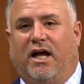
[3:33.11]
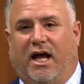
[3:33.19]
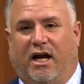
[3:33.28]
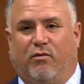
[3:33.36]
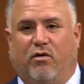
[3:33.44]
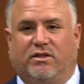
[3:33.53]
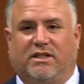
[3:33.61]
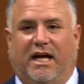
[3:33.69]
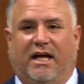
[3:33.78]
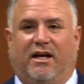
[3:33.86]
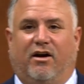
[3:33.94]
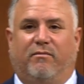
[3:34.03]
and I won't
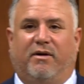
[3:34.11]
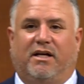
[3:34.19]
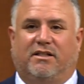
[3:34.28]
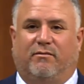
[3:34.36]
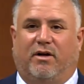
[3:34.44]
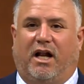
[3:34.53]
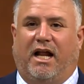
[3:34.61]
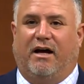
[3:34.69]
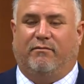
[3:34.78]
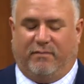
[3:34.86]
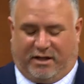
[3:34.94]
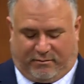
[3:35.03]
say it here because I'm an
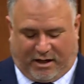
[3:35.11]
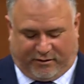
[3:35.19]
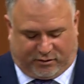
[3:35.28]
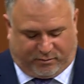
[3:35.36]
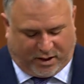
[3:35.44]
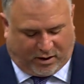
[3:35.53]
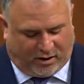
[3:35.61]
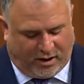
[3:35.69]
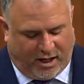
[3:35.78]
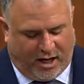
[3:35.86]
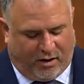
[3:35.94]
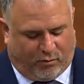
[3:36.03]
allowed Madam Speaker,
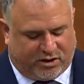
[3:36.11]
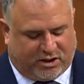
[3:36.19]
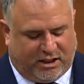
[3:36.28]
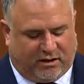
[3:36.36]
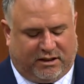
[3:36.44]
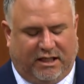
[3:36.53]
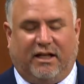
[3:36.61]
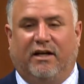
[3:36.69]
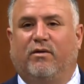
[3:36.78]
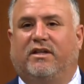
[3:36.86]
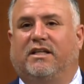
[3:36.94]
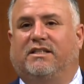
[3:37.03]
we're still
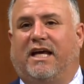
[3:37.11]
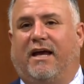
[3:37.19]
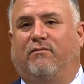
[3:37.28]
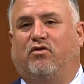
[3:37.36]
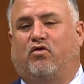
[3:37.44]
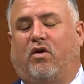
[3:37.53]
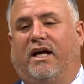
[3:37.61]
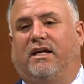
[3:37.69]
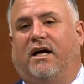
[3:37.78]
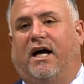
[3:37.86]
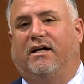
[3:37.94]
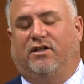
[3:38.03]
dealing with the same trade
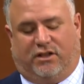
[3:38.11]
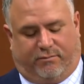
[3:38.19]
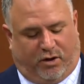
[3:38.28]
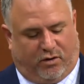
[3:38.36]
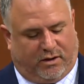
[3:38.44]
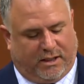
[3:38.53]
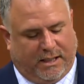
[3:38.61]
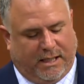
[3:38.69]
dispute.